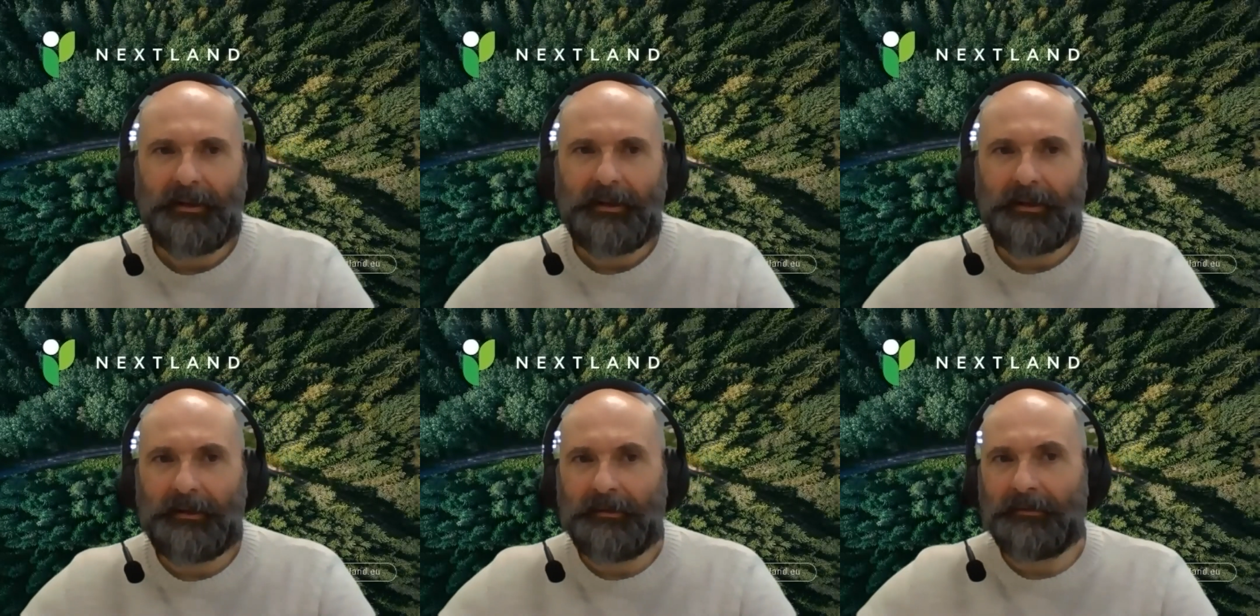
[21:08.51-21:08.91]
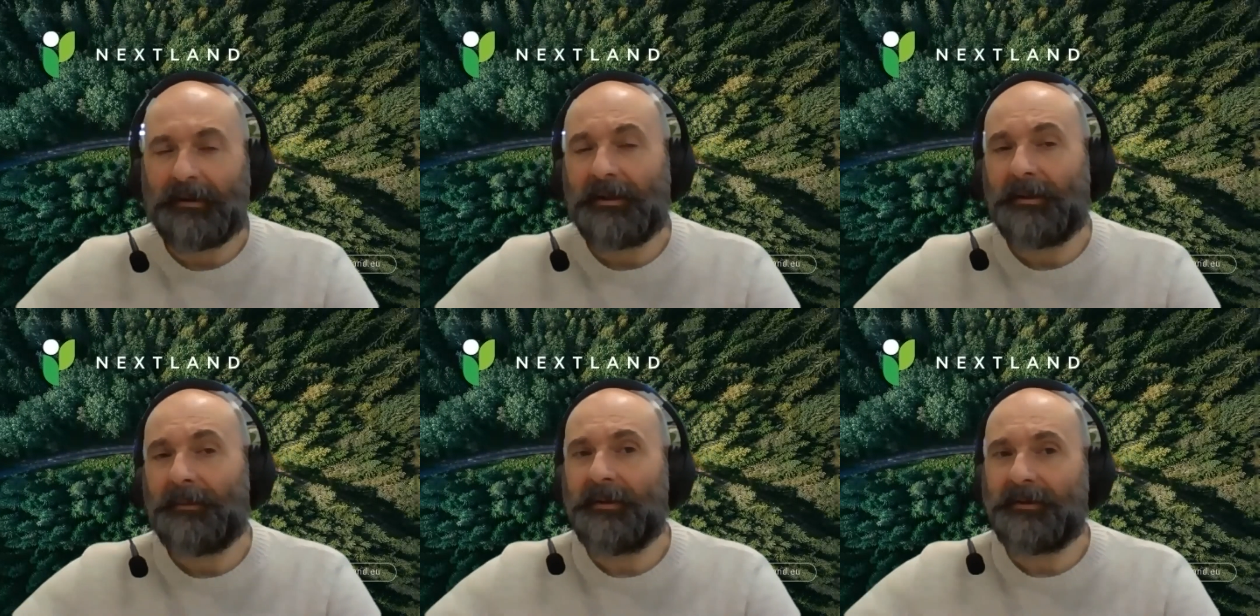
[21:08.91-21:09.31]
you
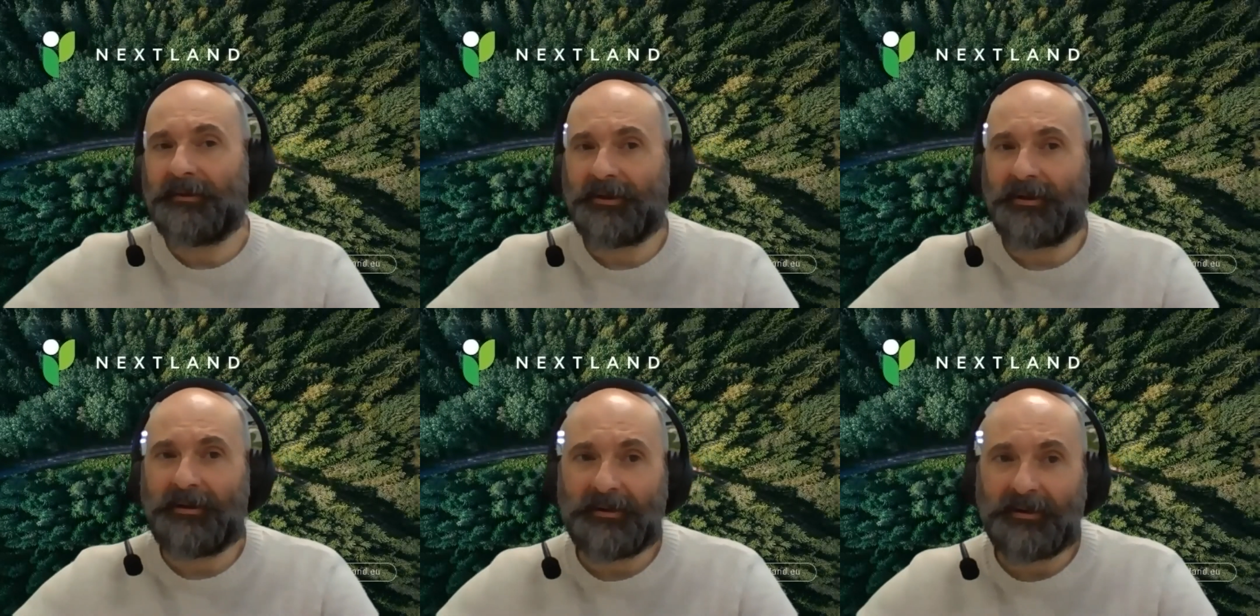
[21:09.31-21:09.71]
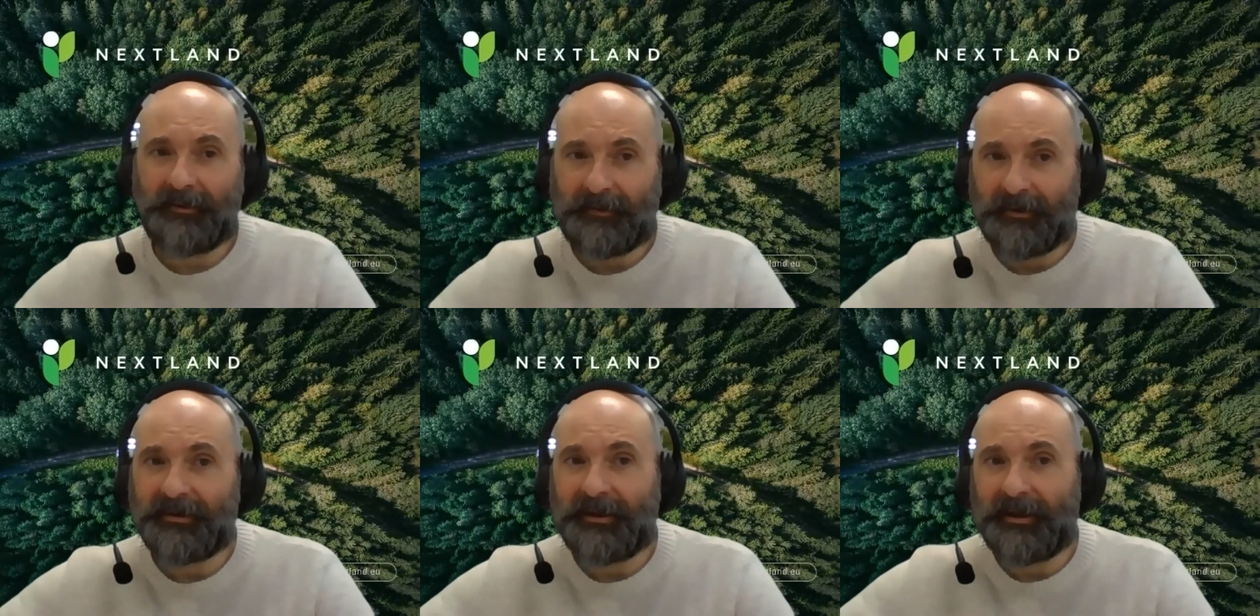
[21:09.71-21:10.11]
already be charged
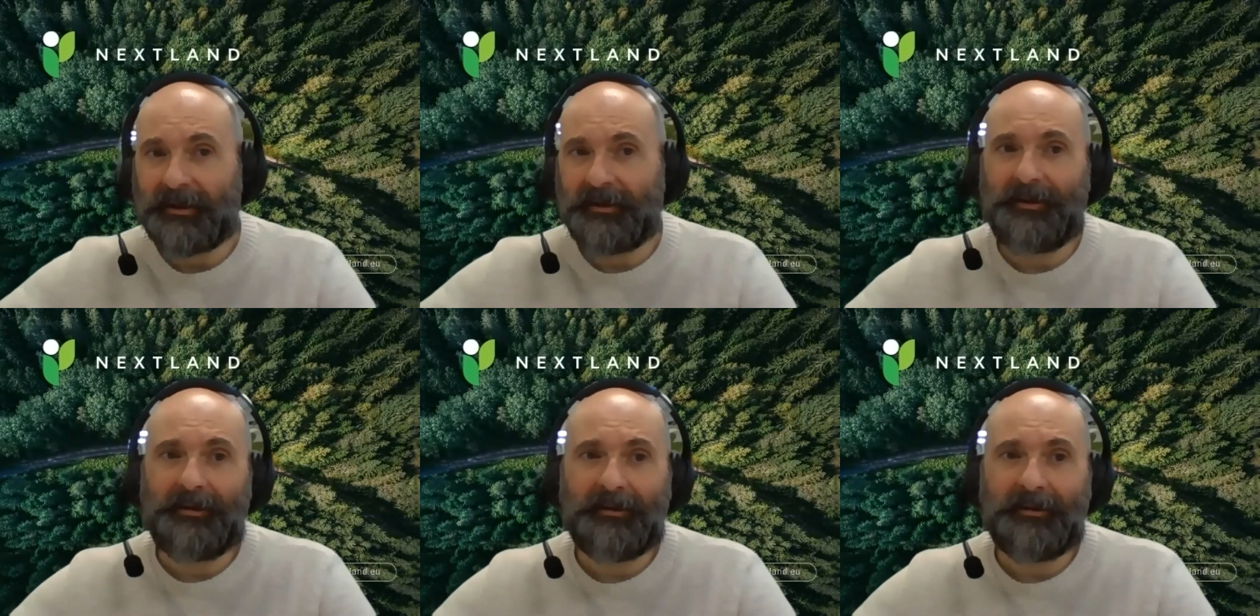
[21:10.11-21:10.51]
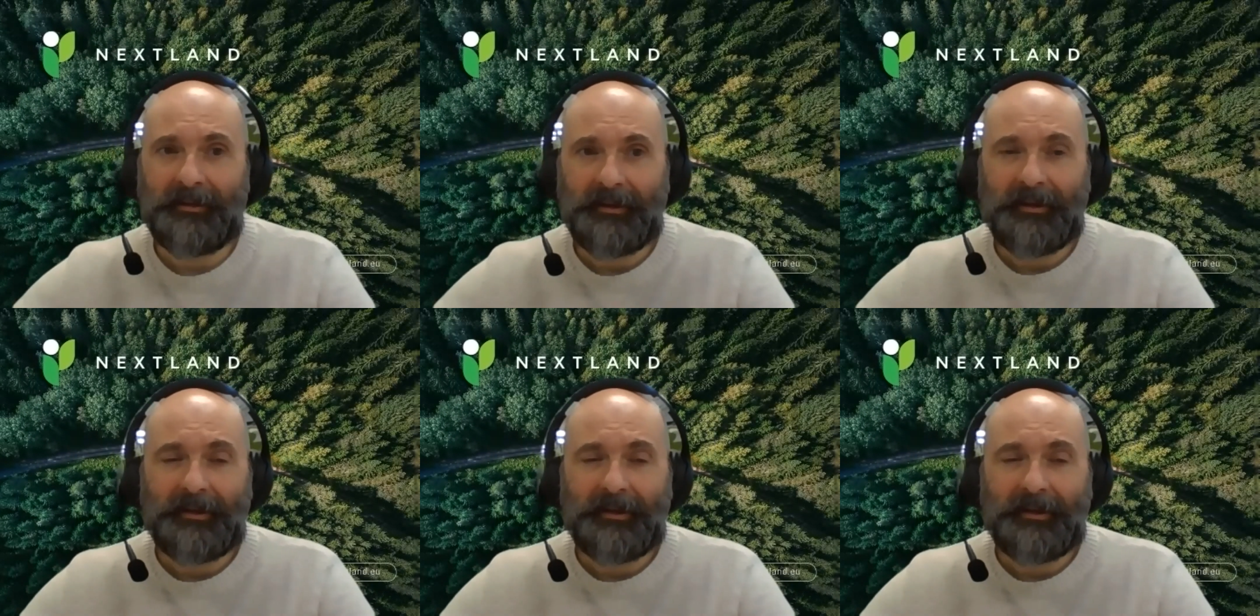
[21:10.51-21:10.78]
for a second year.